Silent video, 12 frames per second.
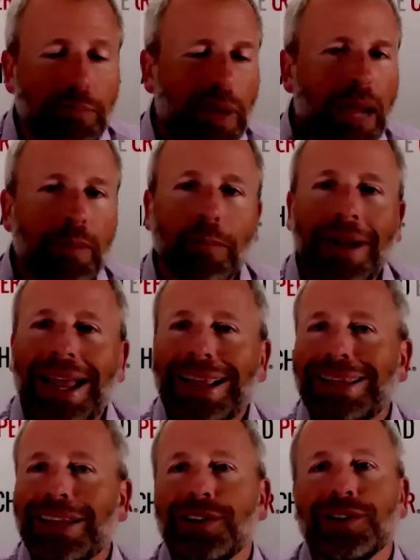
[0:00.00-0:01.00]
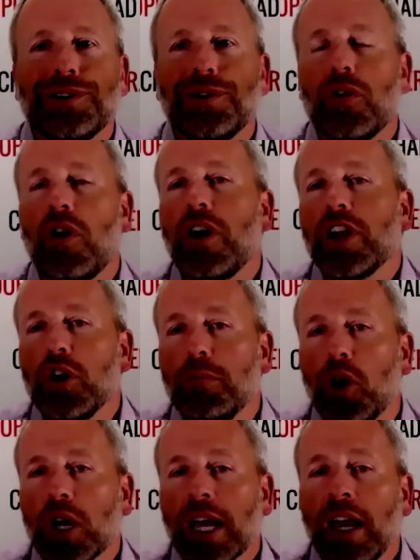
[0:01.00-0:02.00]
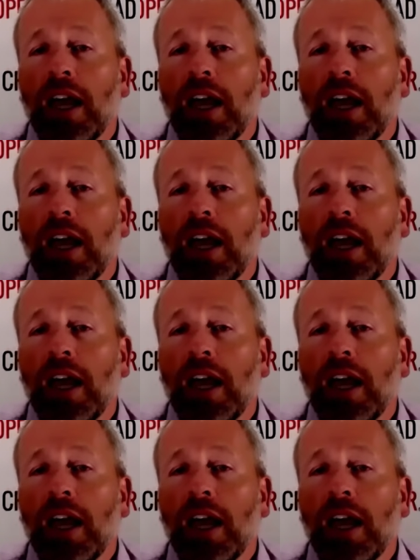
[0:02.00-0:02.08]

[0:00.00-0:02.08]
paperback, Kindle, audiobook,